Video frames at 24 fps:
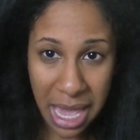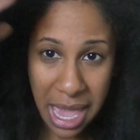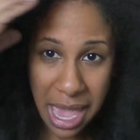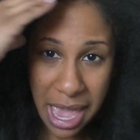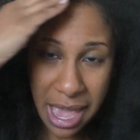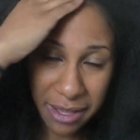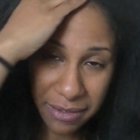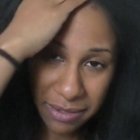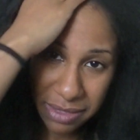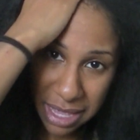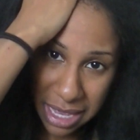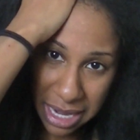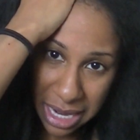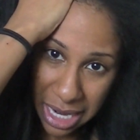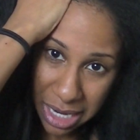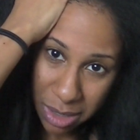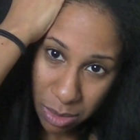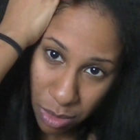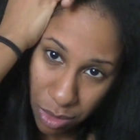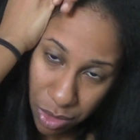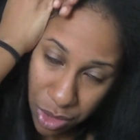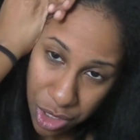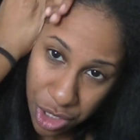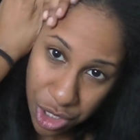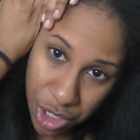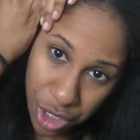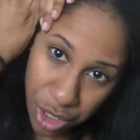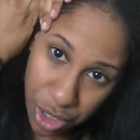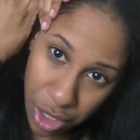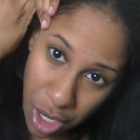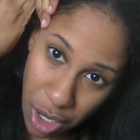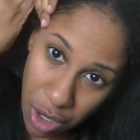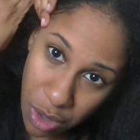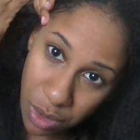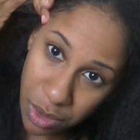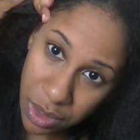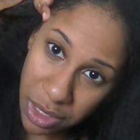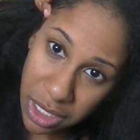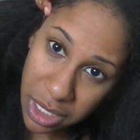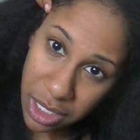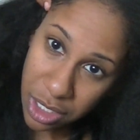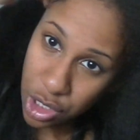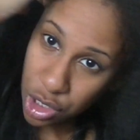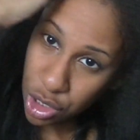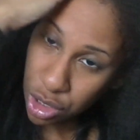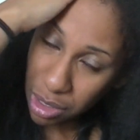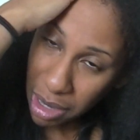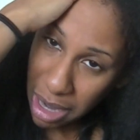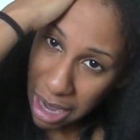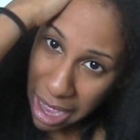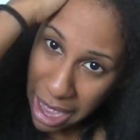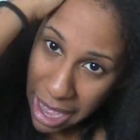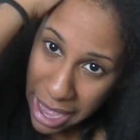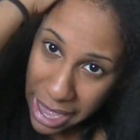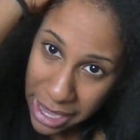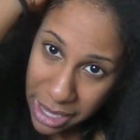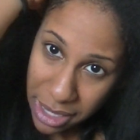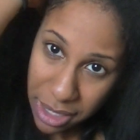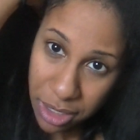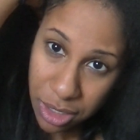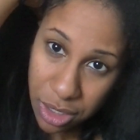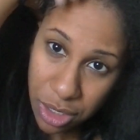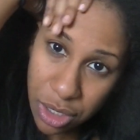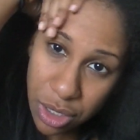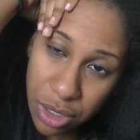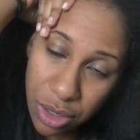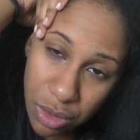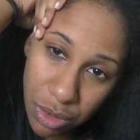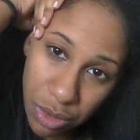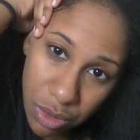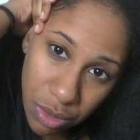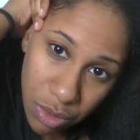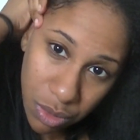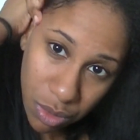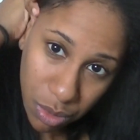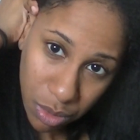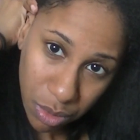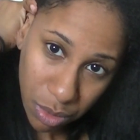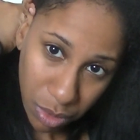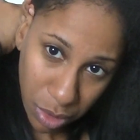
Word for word: and then I will slowly try to,